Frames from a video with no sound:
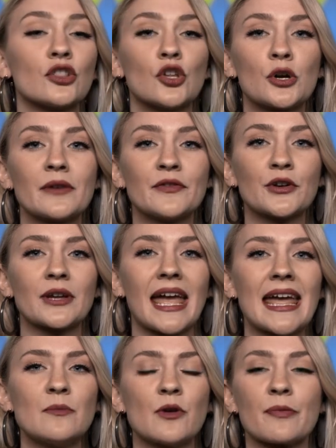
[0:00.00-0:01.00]
the look of your
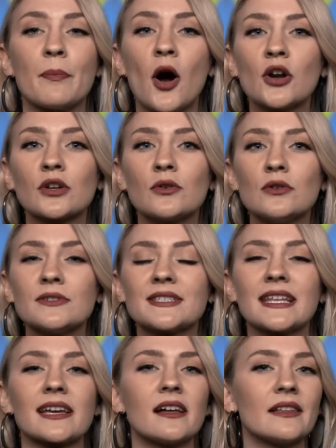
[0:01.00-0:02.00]
game with
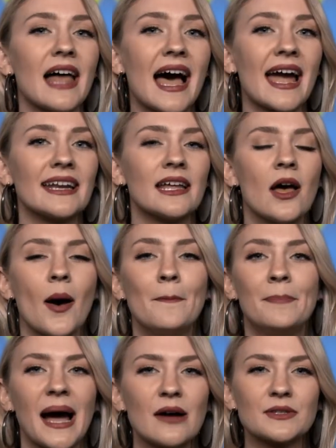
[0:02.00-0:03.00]
particles that collide,
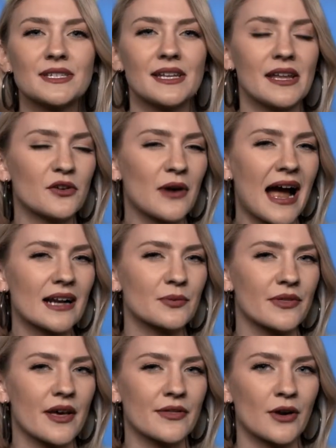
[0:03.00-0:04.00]
bounce, and interact
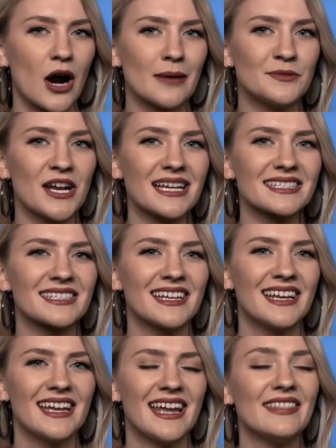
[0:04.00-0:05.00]
with other objects?
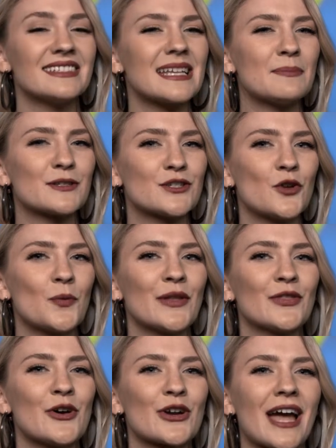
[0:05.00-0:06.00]
In this episode, we
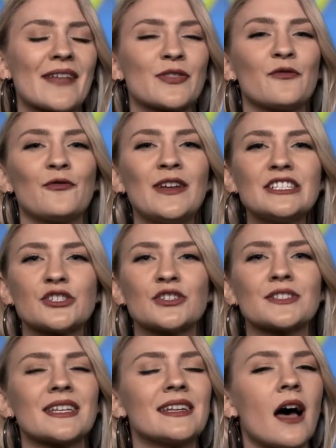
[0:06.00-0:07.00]
look at the
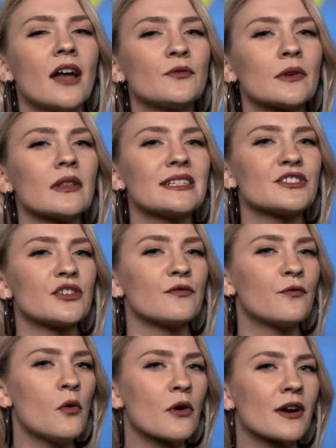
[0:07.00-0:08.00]
features in Unreal Engine
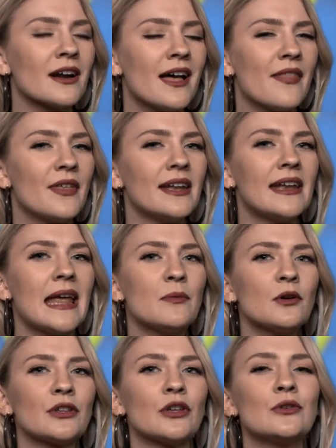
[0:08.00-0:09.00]
4 that
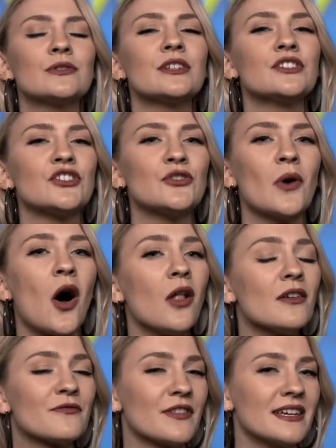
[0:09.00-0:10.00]
enable you to do
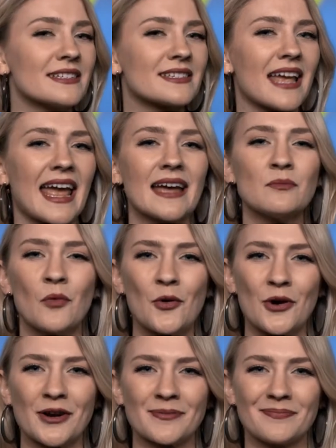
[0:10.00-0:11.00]
all of this and
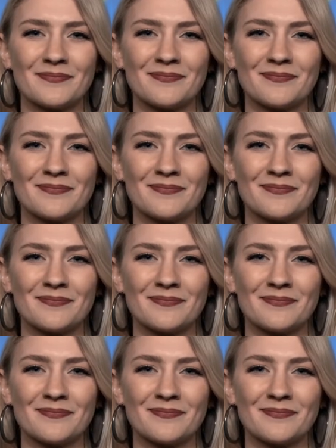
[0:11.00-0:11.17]
more.